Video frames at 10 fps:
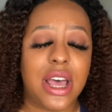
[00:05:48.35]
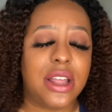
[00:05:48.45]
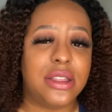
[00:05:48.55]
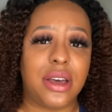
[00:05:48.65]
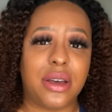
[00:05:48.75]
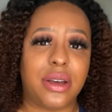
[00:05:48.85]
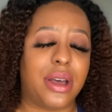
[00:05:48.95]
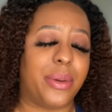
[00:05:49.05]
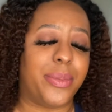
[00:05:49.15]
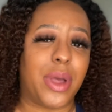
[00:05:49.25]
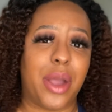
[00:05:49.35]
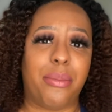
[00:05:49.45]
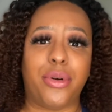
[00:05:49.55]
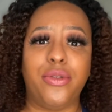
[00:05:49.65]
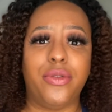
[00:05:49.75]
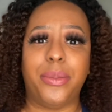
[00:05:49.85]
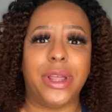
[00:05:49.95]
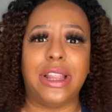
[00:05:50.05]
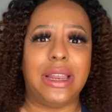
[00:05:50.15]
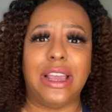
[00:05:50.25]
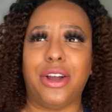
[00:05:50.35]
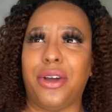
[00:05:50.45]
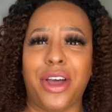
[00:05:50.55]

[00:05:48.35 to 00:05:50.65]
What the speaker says: the improvability